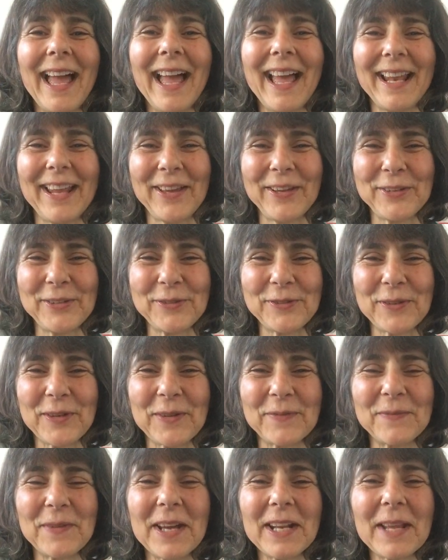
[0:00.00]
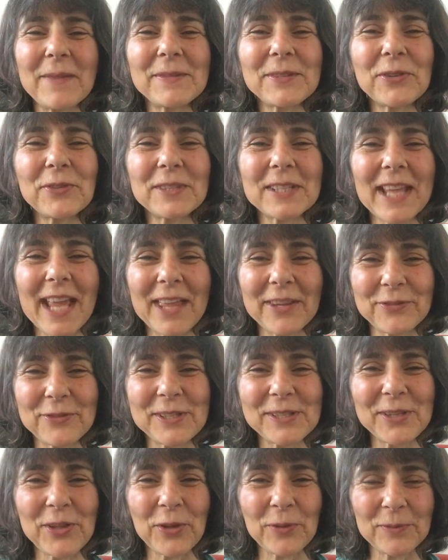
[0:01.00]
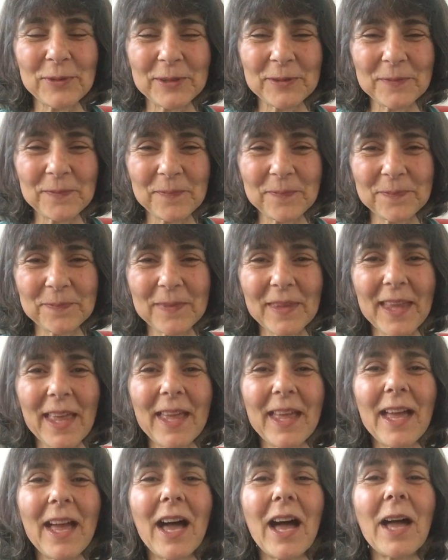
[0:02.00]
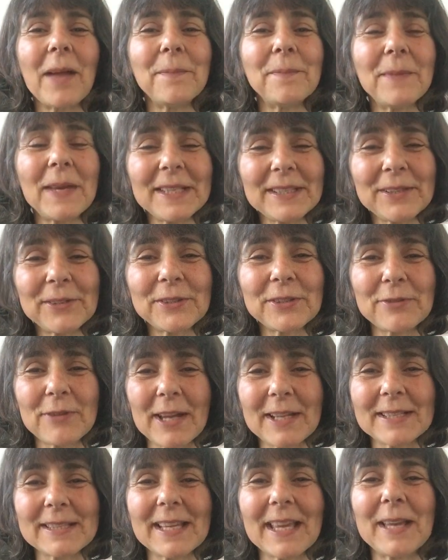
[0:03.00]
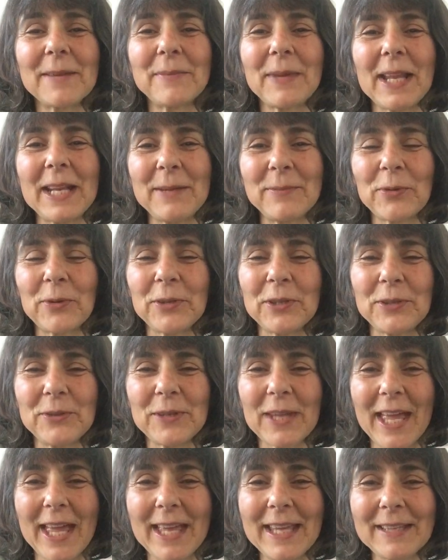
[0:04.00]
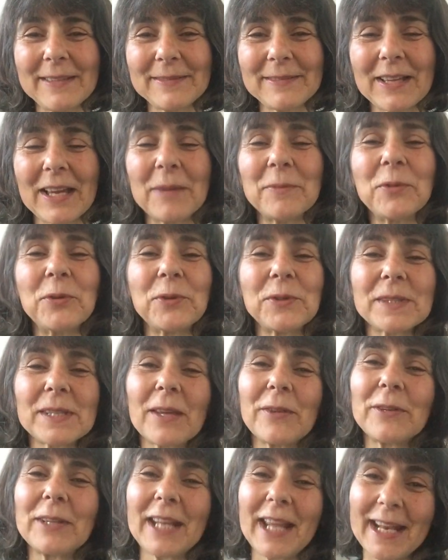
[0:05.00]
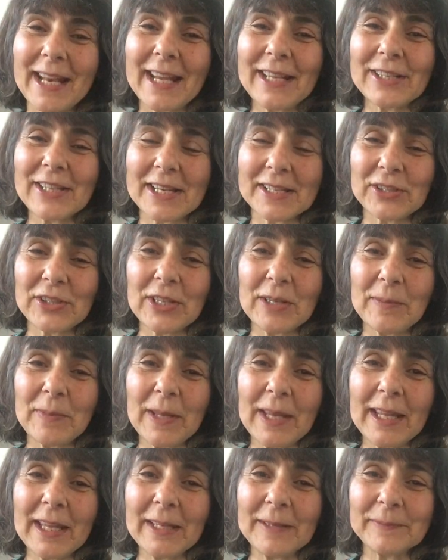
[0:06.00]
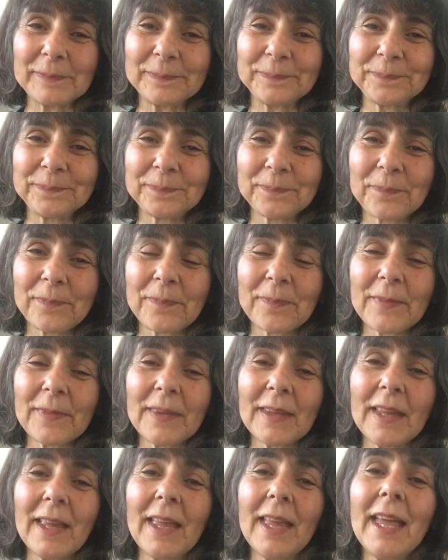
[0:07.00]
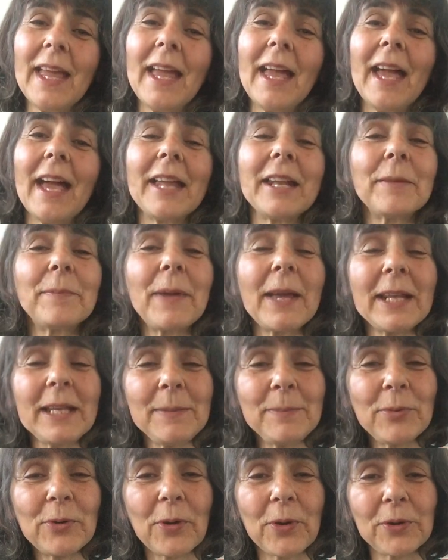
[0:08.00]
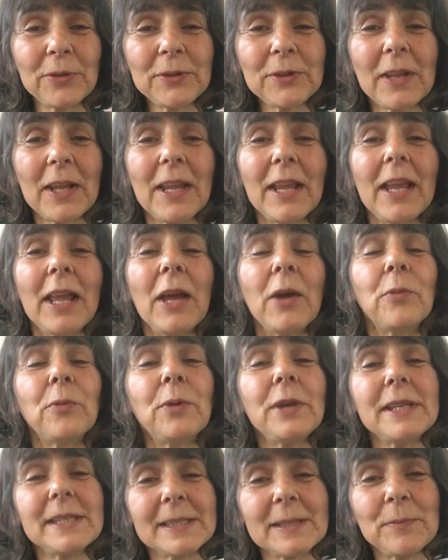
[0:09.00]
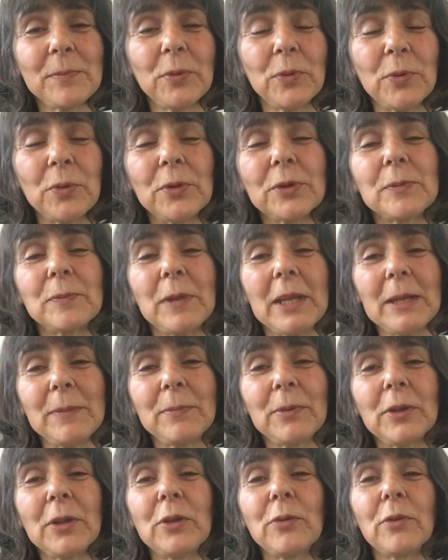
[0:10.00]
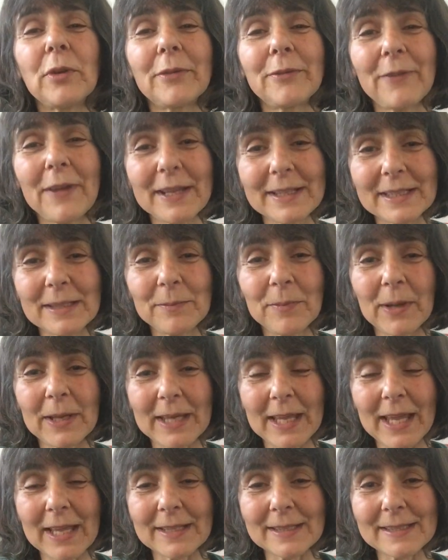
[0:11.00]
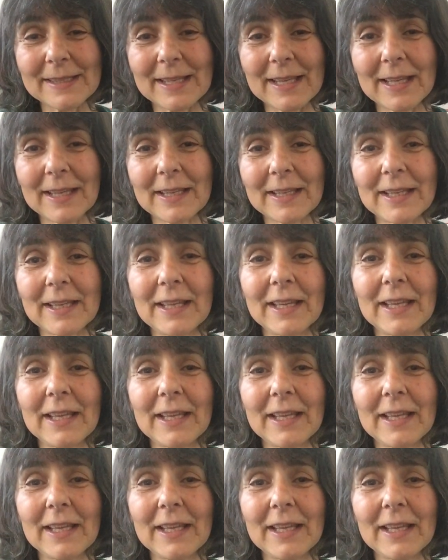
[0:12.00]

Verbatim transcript: Hello, my name is Dr. Catherine Zollman. I'm Medical Director at Penny Brohn UK. I'm also an NHS GP. And at Penny Brohn, we support people who are affected by cancer